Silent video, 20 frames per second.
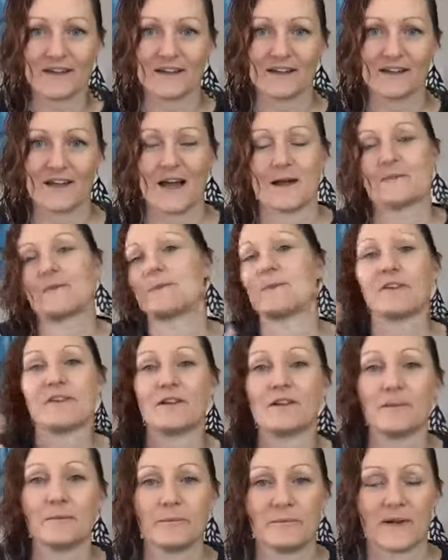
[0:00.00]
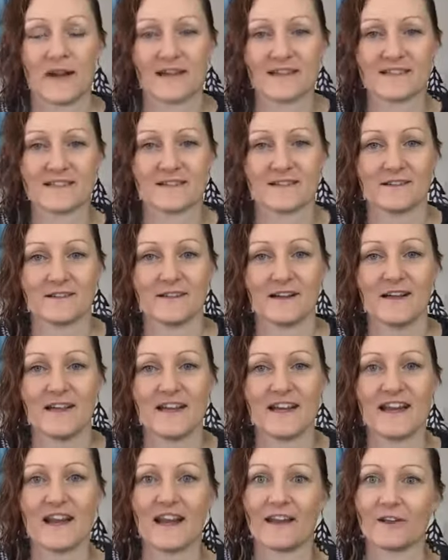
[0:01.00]
in alignment with your ideal
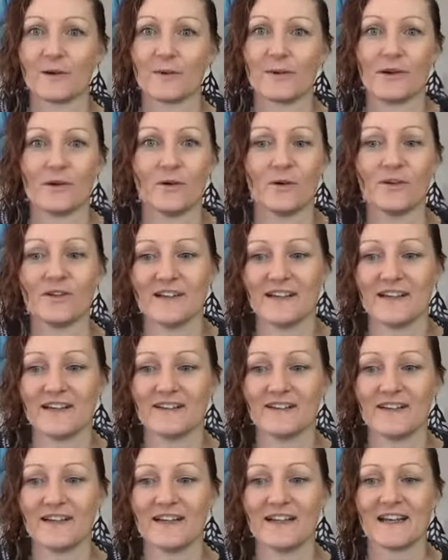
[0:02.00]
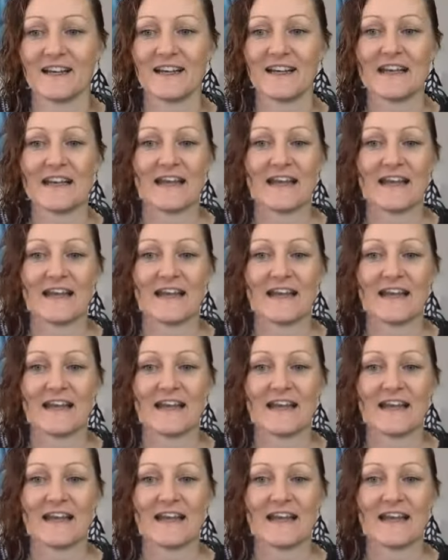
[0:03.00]
client, and you are all in on it,